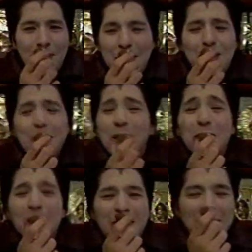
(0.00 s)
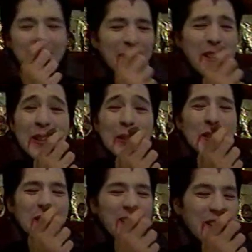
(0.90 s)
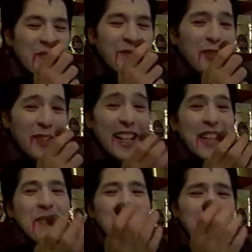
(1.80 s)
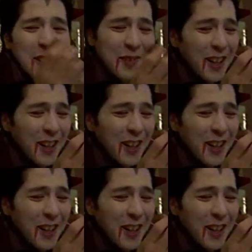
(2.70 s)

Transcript: it's so cold and cool, like me.